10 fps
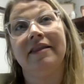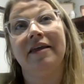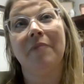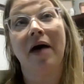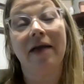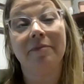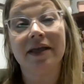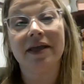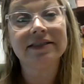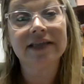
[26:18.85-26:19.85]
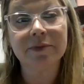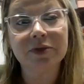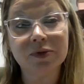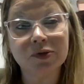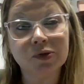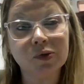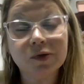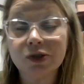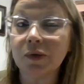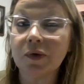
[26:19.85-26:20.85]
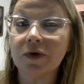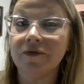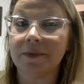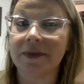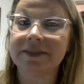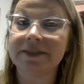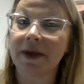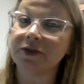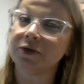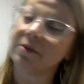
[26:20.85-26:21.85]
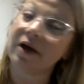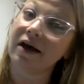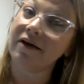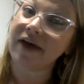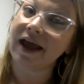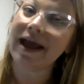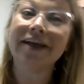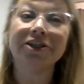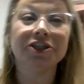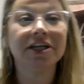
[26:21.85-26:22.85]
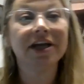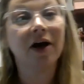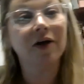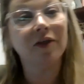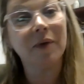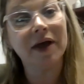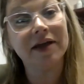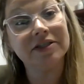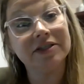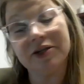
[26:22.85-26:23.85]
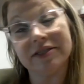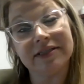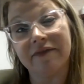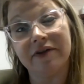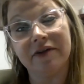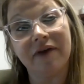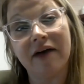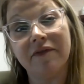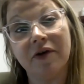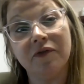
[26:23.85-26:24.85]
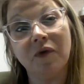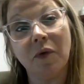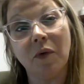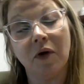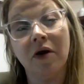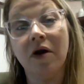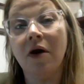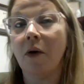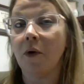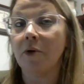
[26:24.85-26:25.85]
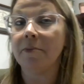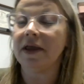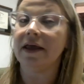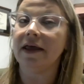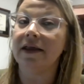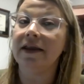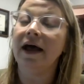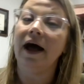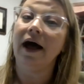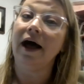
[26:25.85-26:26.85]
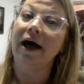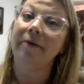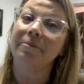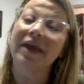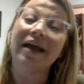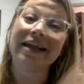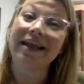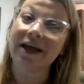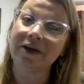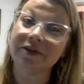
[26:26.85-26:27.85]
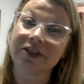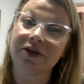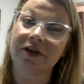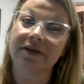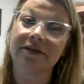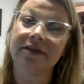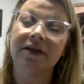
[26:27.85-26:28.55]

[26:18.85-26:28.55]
They might be exceptional children from the spectrum of AIG all the way to students having a 504 or being um, an EL student.